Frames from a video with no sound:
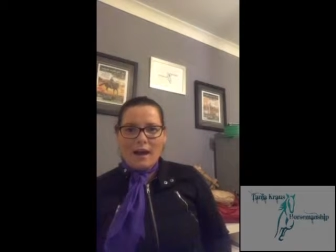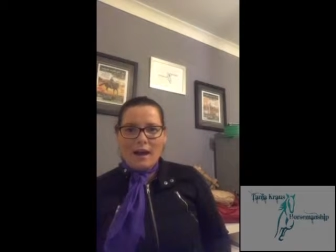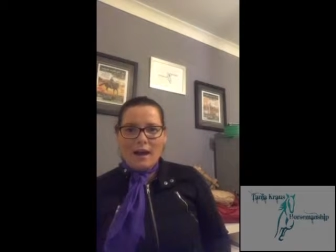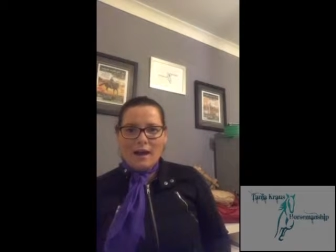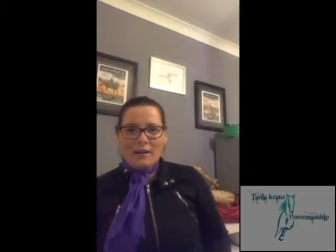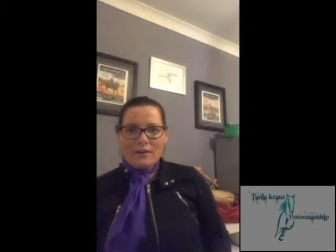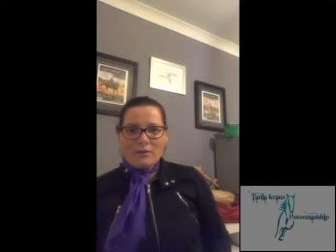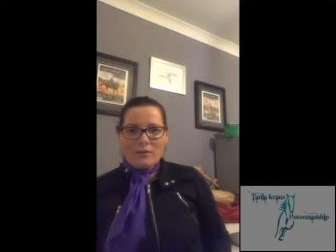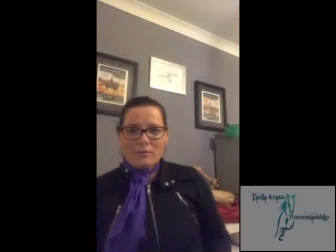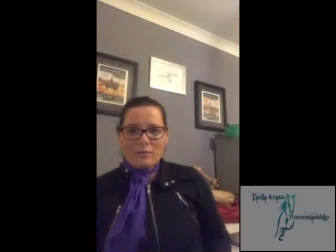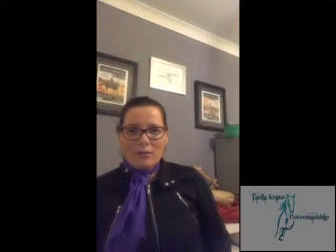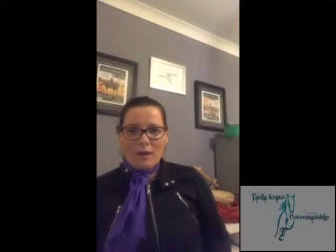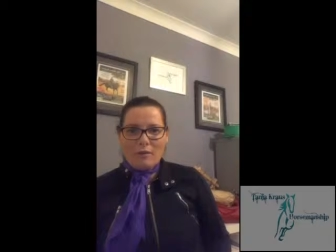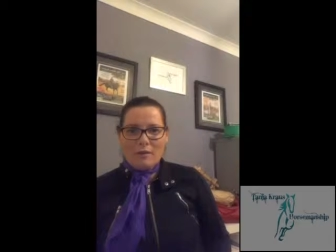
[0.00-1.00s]
Got some
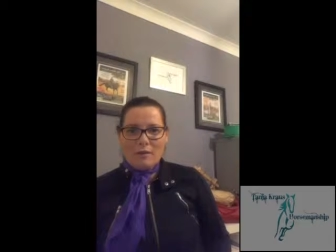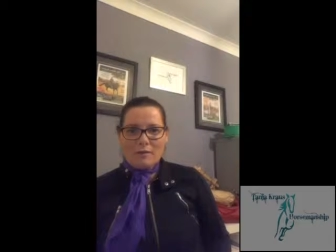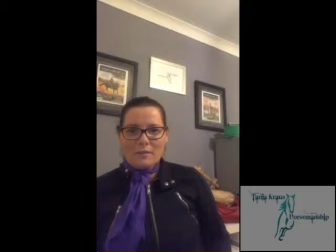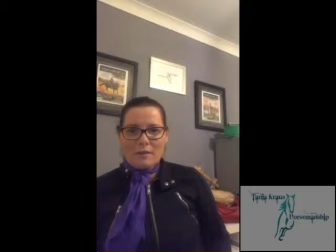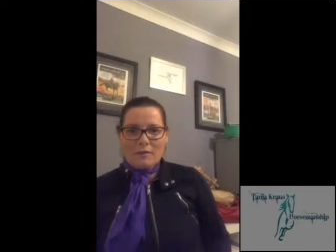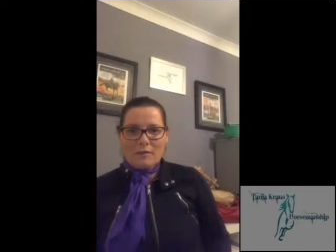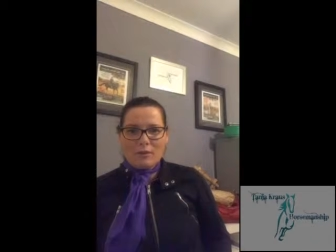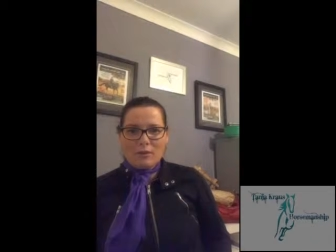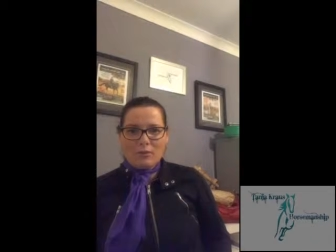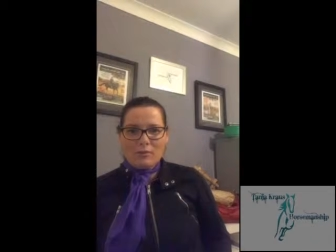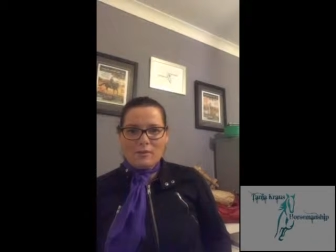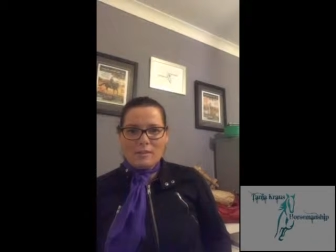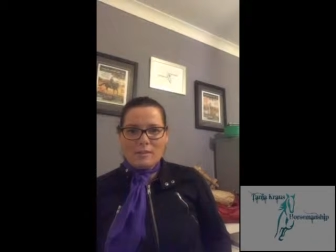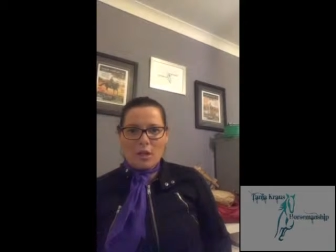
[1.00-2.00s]
groundwork done with
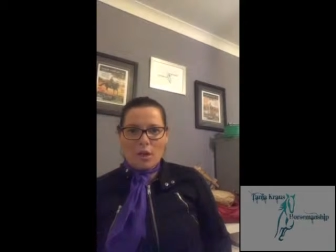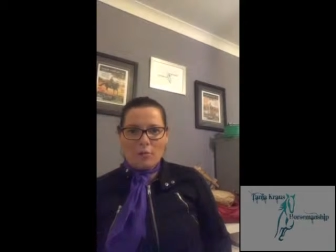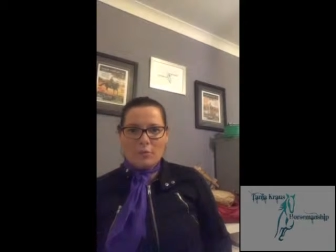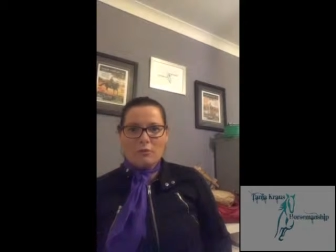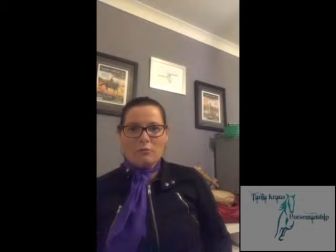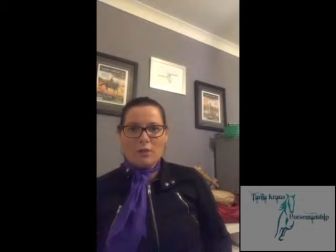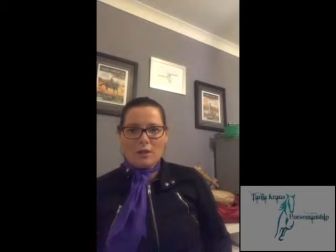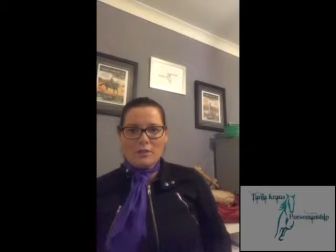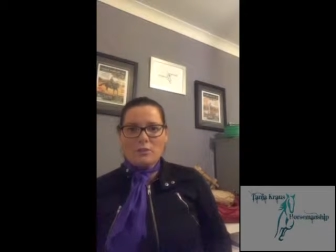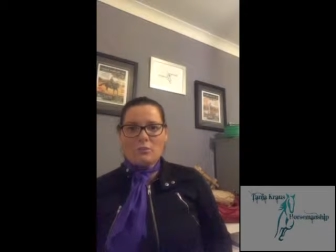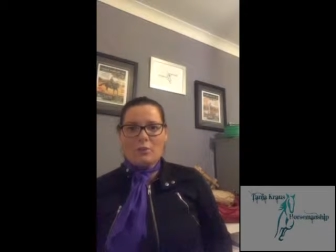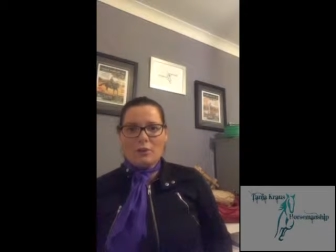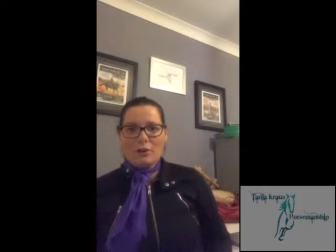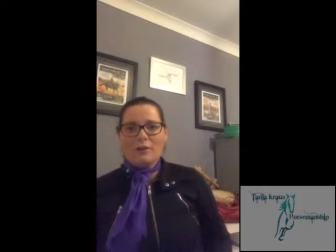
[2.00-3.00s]
Lucy, hoping to ride
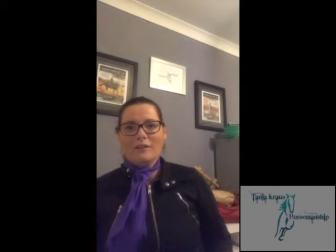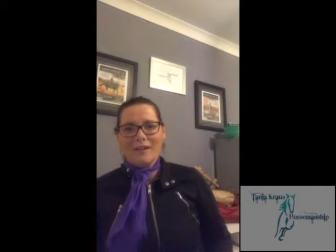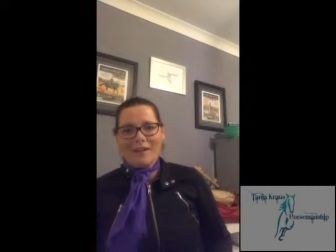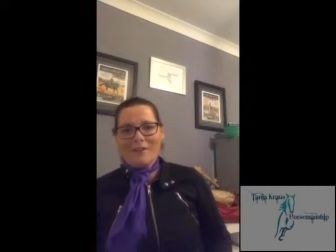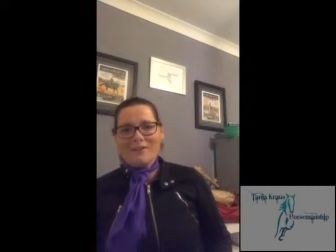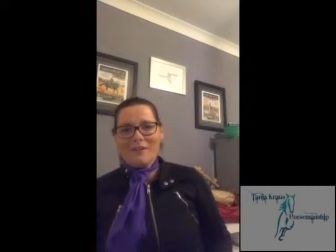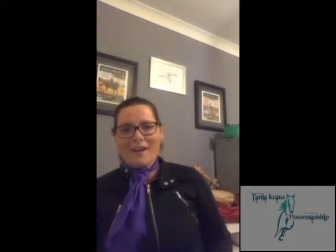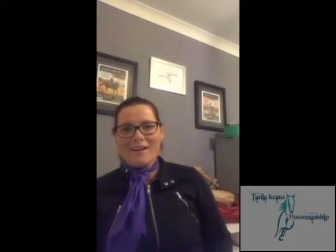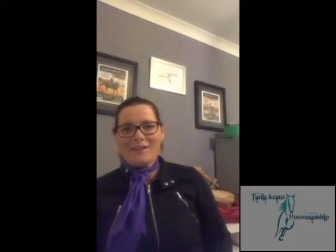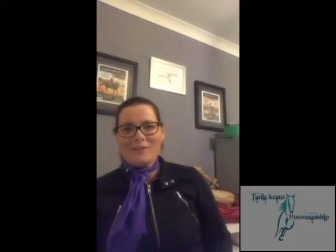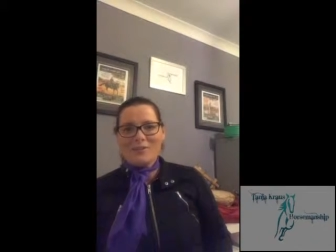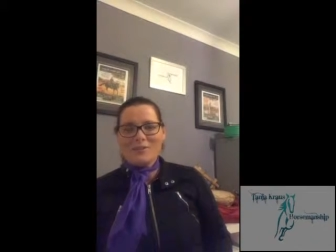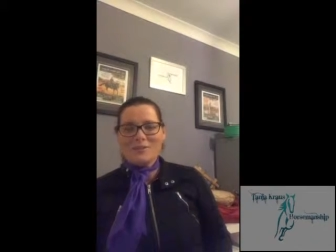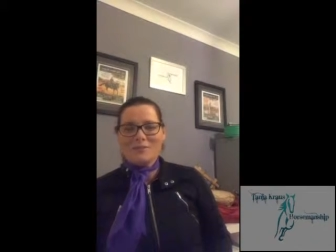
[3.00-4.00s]
tomorrow. Yeah, great.
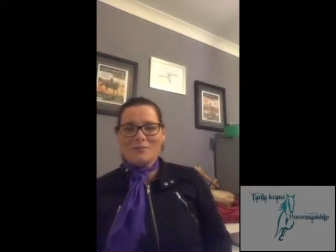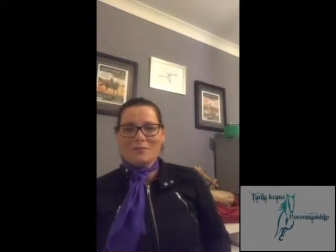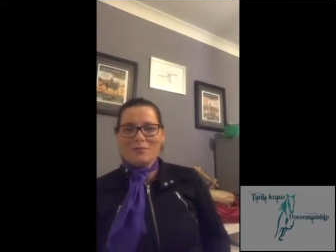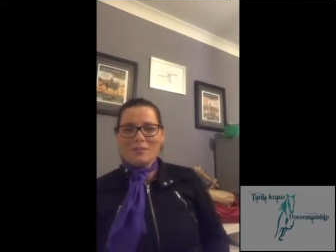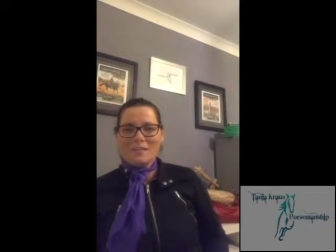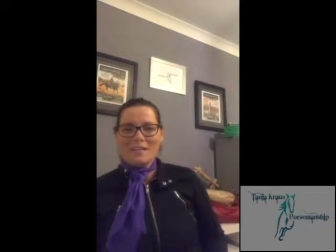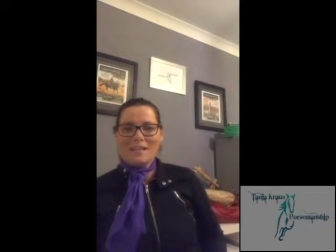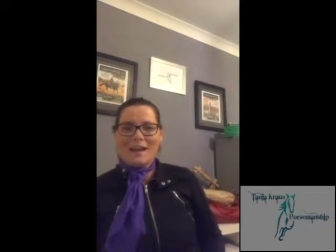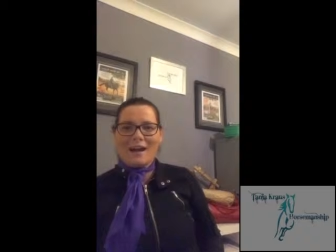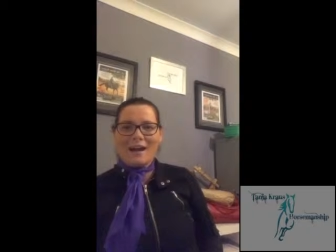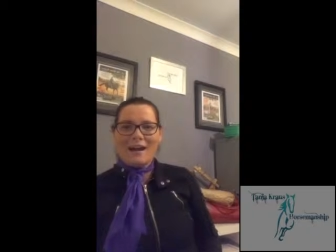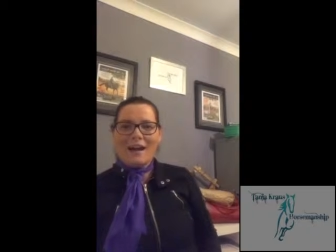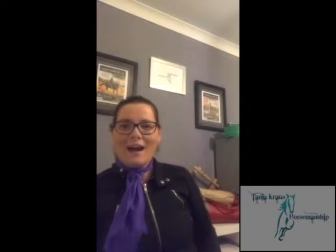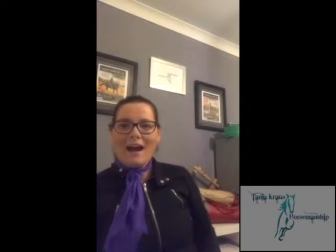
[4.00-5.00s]
Awesome. Good to hear.
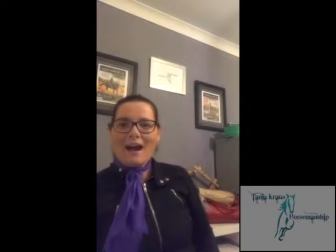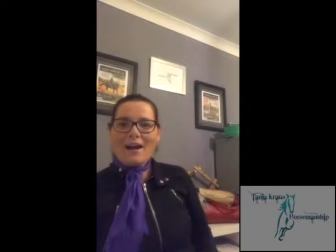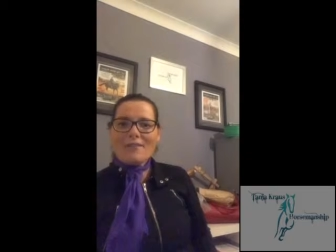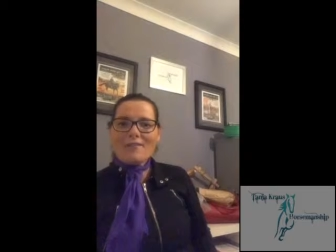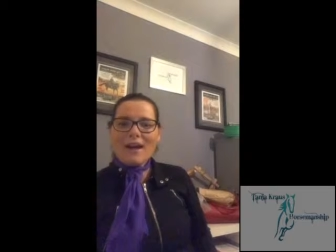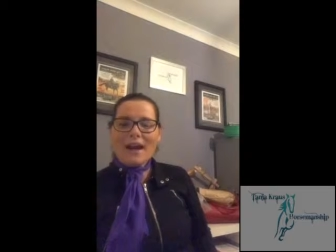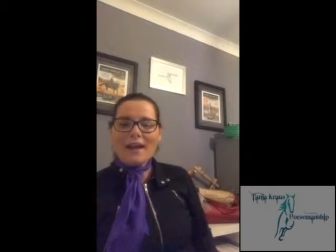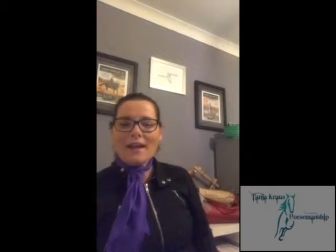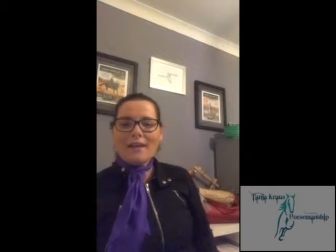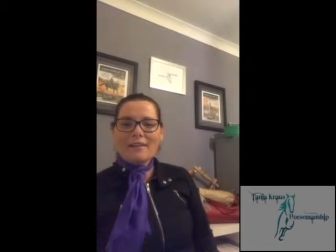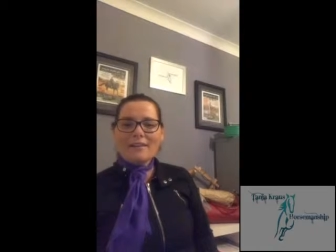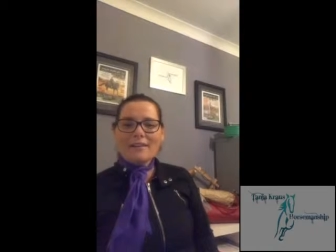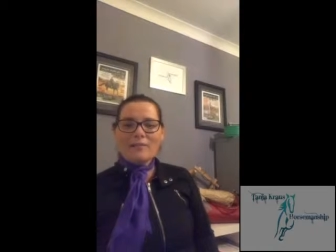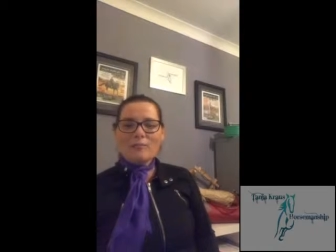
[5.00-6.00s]
Hey,
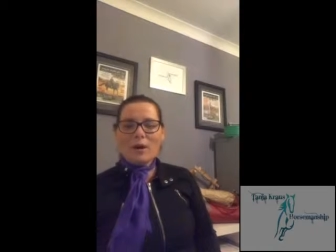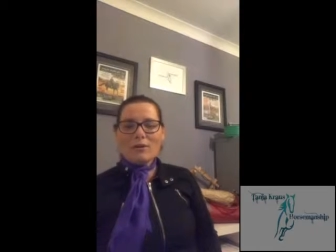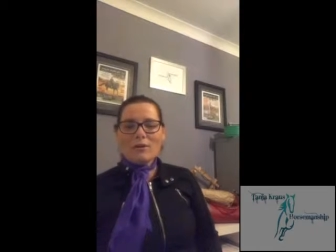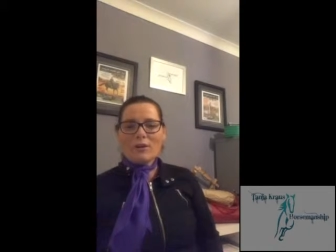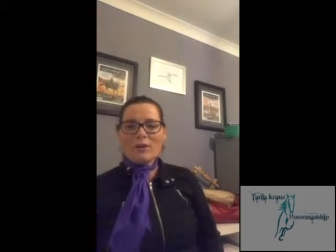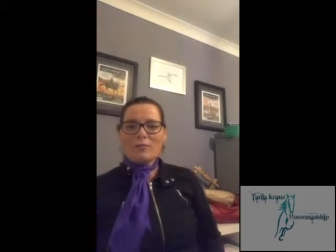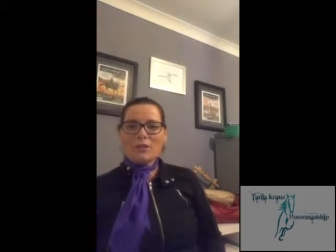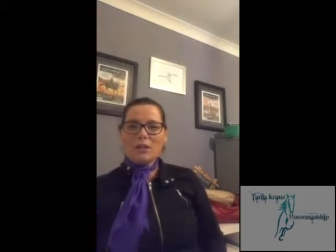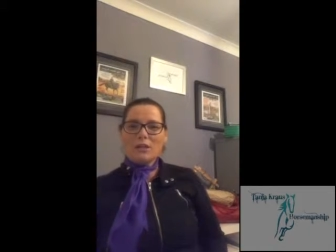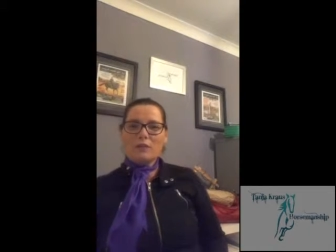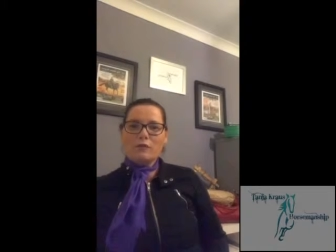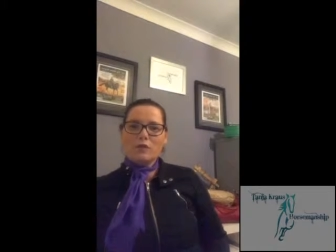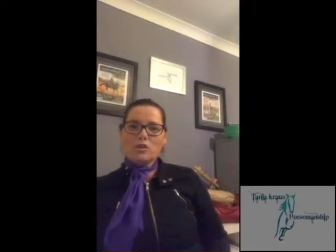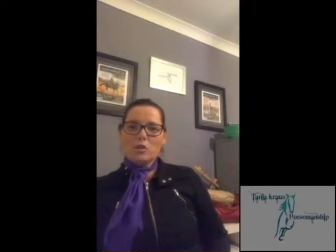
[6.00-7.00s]
Helen, welcome. Thank
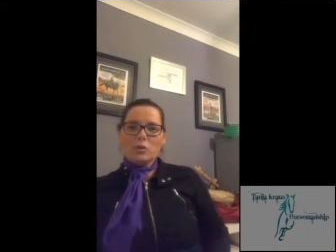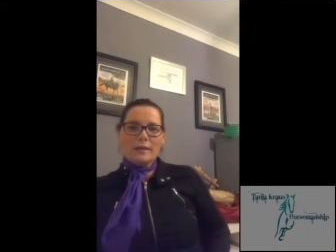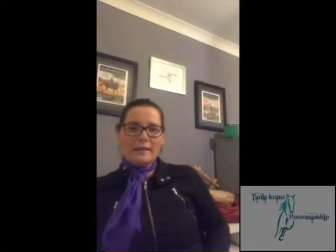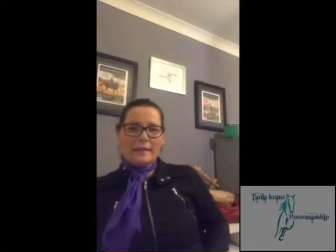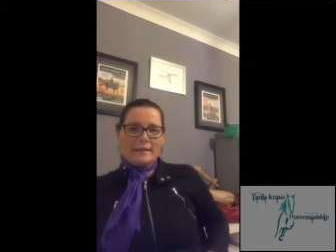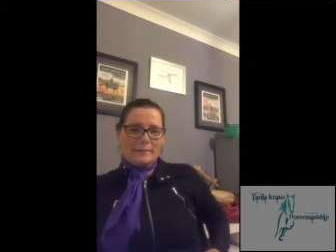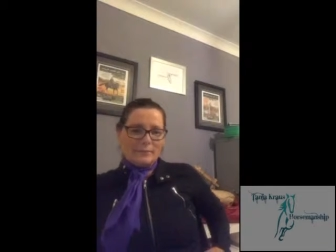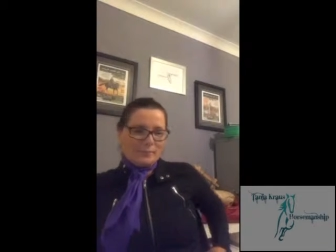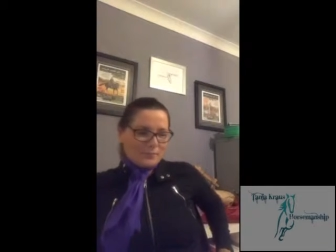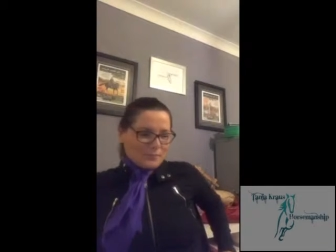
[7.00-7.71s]
you for joining.